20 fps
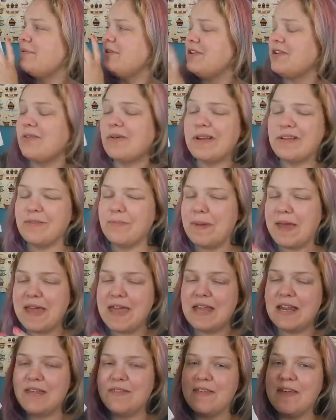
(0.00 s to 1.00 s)
You don't have to
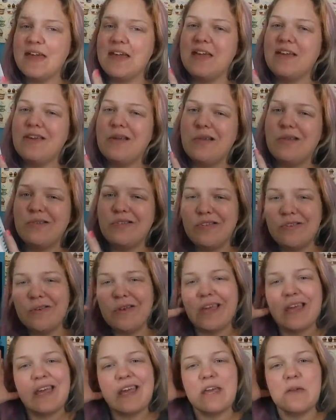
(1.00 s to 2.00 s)
pay anything. You do
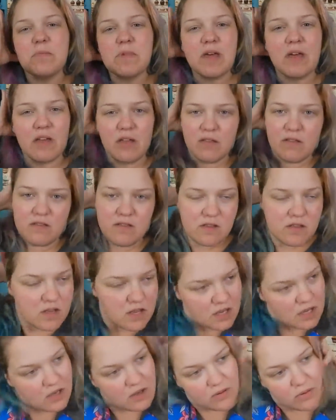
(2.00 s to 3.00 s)
get emails,
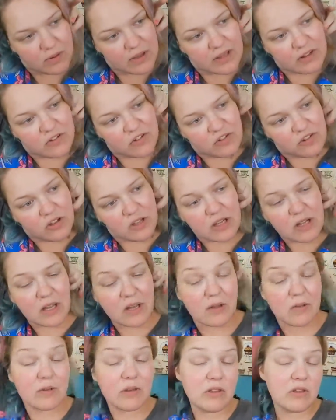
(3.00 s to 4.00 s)
which, you
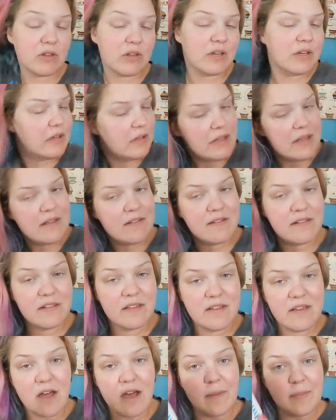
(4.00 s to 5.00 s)
know, you could
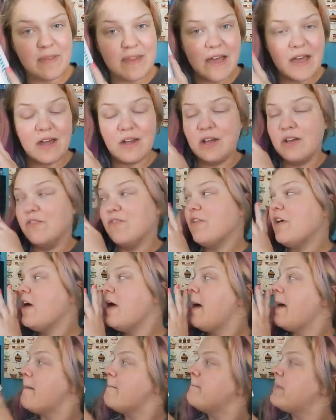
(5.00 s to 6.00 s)
easily opt out of.
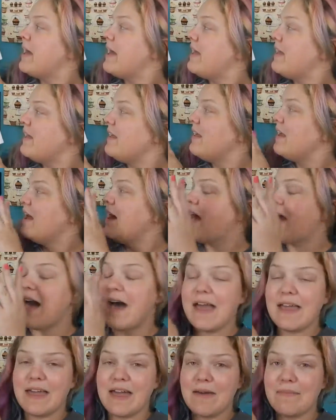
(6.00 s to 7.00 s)
But
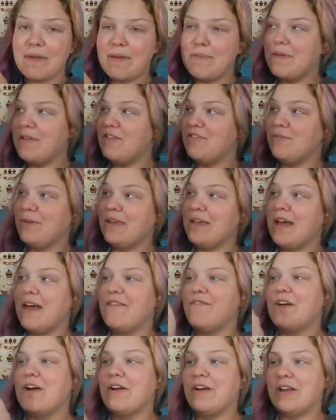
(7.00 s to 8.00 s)
I got my PINCHME.
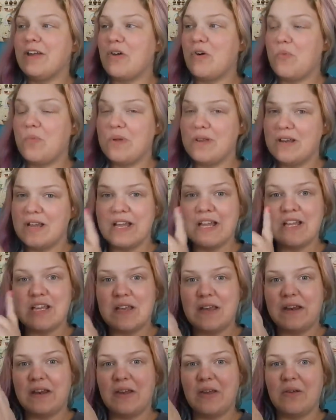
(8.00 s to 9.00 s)
I've already opened it,
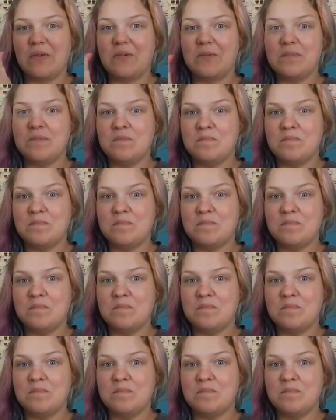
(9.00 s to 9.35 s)
you know,